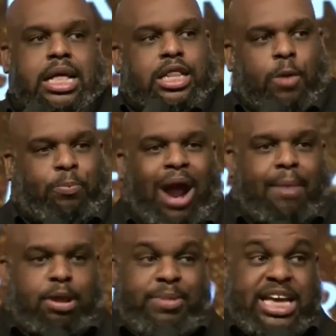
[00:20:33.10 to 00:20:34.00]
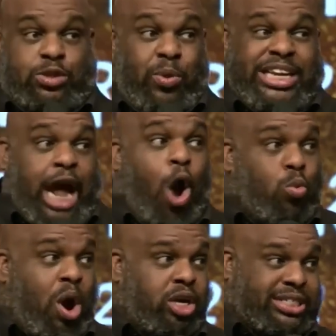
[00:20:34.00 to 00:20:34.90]
The problem is we don't
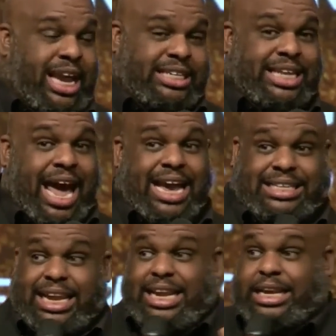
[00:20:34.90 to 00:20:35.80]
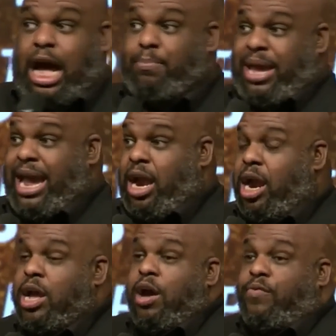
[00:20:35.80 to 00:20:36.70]
work 6 days and then come
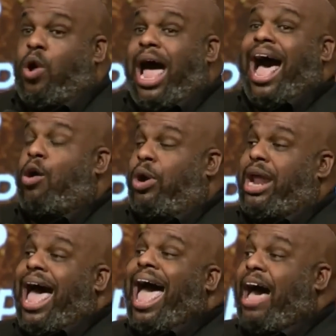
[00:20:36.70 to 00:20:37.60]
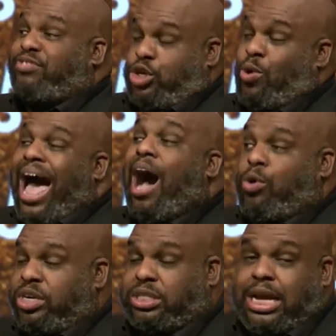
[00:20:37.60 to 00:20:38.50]
here for an hour and a half, 2
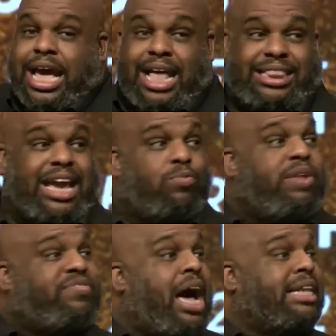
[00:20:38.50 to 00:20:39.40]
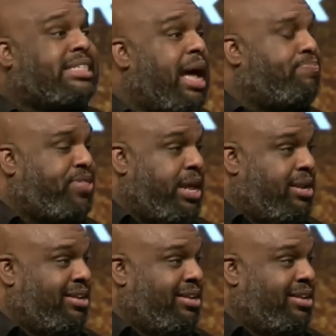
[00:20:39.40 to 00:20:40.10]
hours and think we've done something.